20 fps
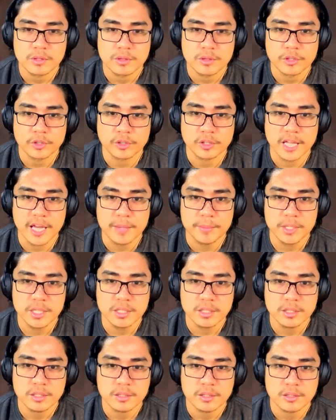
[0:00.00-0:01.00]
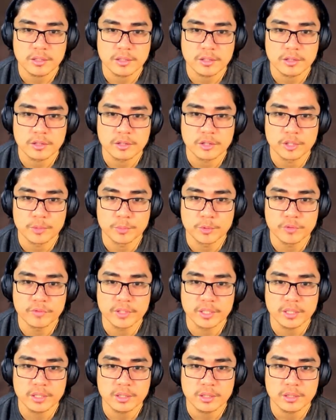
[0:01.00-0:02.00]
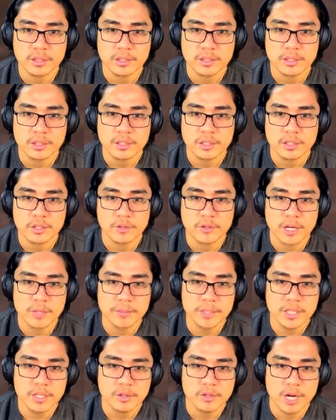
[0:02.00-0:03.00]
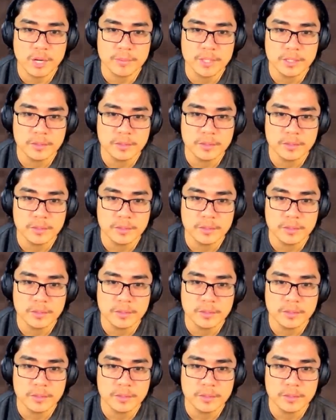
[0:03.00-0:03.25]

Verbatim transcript: They're climbing. They're moving. They're on me. They're on me.